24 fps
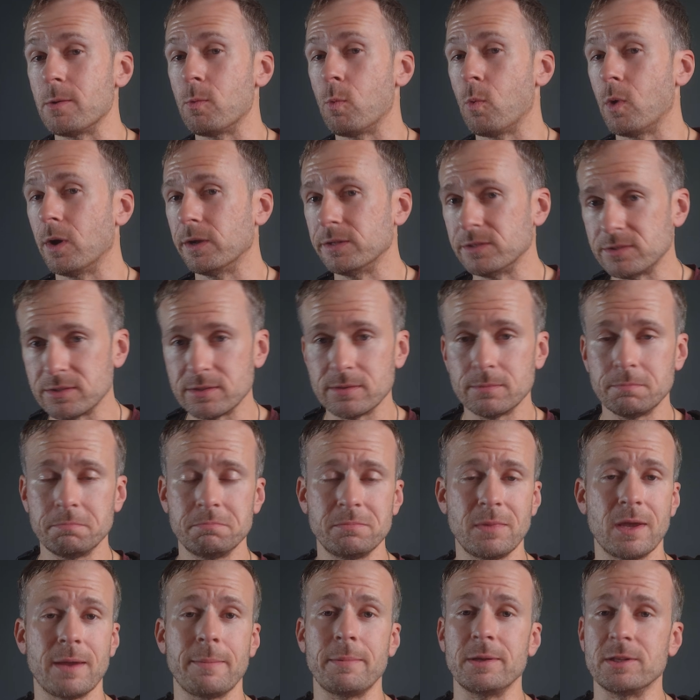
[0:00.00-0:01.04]
once,
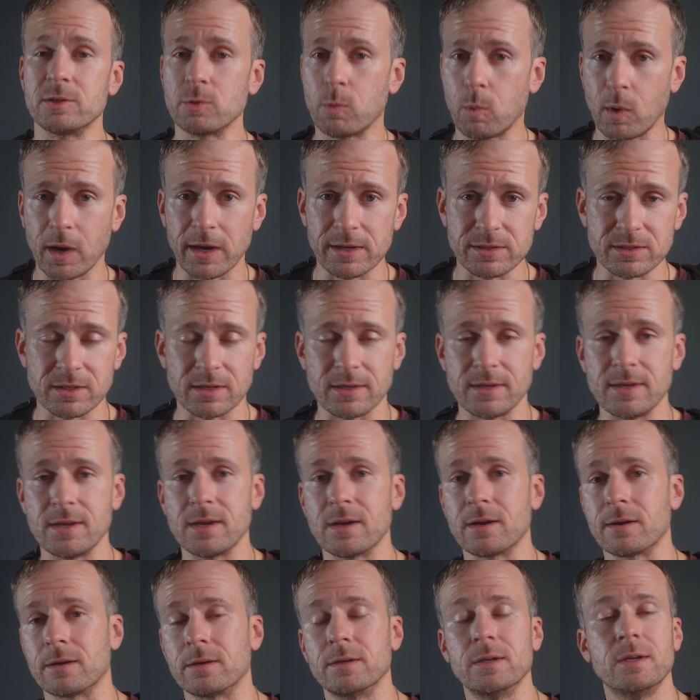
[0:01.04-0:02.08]
maybe twice a
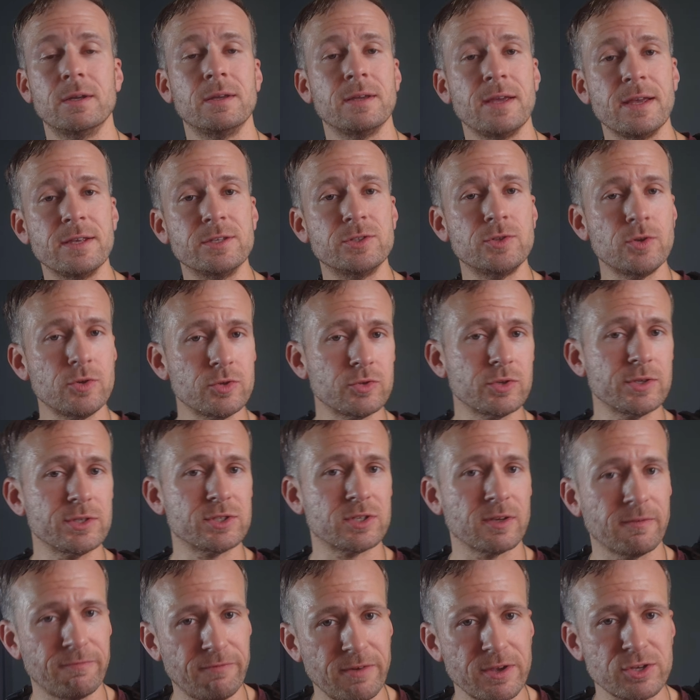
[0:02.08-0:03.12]
year is usually
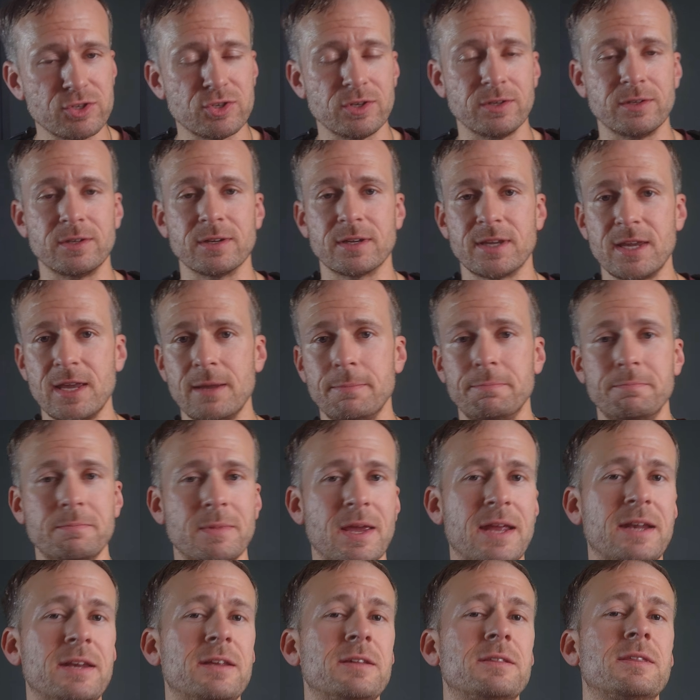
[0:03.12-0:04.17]
sufficient to keep
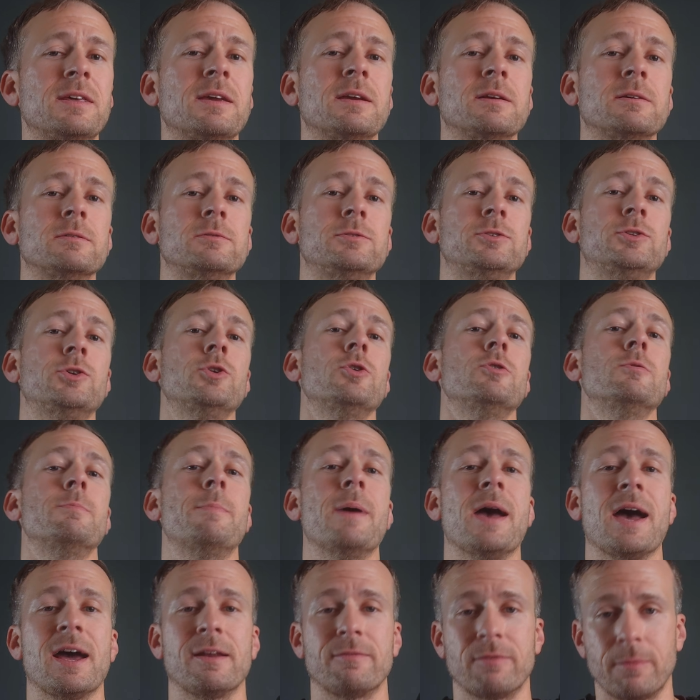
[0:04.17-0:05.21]
anything too
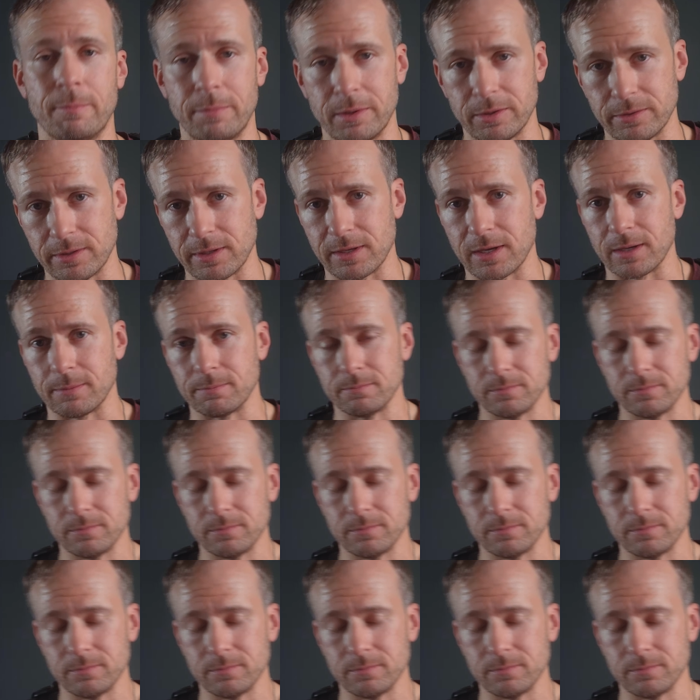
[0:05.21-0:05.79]
bad from building up.